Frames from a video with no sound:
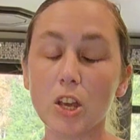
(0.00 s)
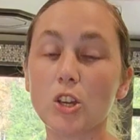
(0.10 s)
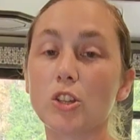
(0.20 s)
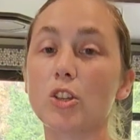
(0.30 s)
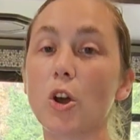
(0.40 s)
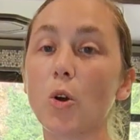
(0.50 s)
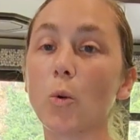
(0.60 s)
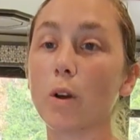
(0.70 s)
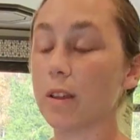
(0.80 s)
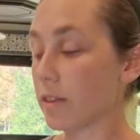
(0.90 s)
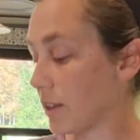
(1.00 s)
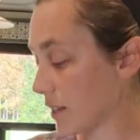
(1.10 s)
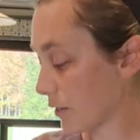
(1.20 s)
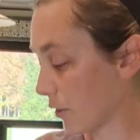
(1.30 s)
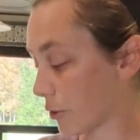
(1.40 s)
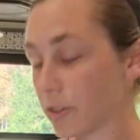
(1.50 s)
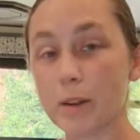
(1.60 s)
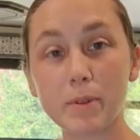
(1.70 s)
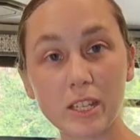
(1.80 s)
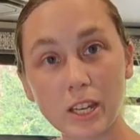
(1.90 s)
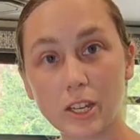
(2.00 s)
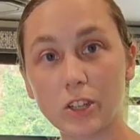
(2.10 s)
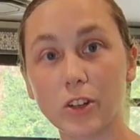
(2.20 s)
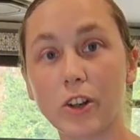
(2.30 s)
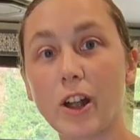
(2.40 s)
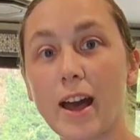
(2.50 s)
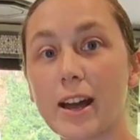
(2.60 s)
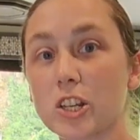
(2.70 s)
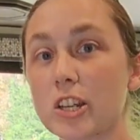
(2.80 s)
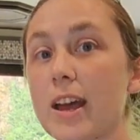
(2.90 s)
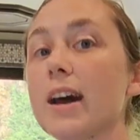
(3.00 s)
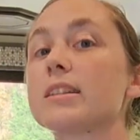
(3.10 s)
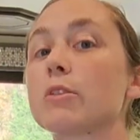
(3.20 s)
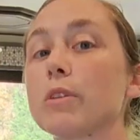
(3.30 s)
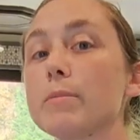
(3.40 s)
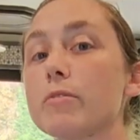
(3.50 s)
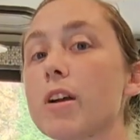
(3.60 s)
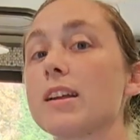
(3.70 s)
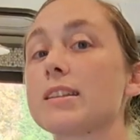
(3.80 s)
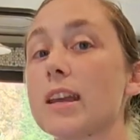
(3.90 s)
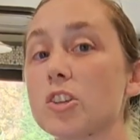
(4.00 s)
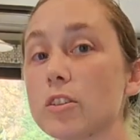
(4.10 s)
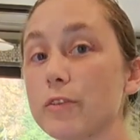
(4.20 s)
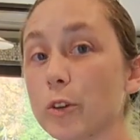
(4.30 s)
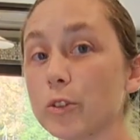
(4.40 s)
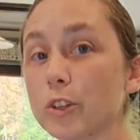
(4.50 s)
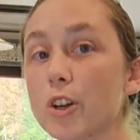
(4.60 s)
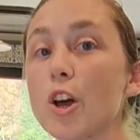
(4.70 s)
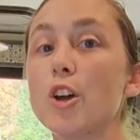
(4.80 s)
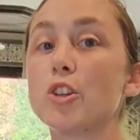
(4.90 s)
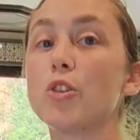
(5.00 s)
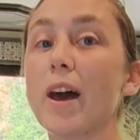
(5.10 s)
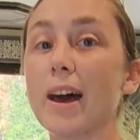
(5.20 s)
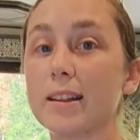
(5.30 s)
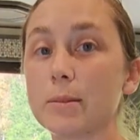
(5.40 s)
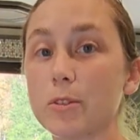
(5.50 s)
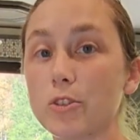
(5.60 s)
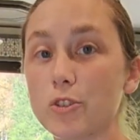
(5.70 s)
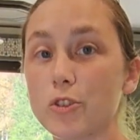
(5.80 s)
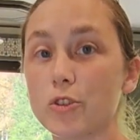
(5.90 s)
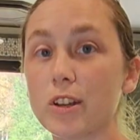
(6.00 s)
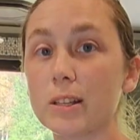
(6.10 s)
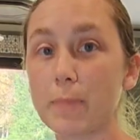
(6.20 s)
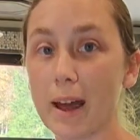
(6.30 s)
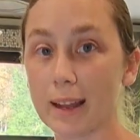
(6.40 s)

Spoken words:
So this filter in particular actually has a re-mineralization filter to add some of those nutrients back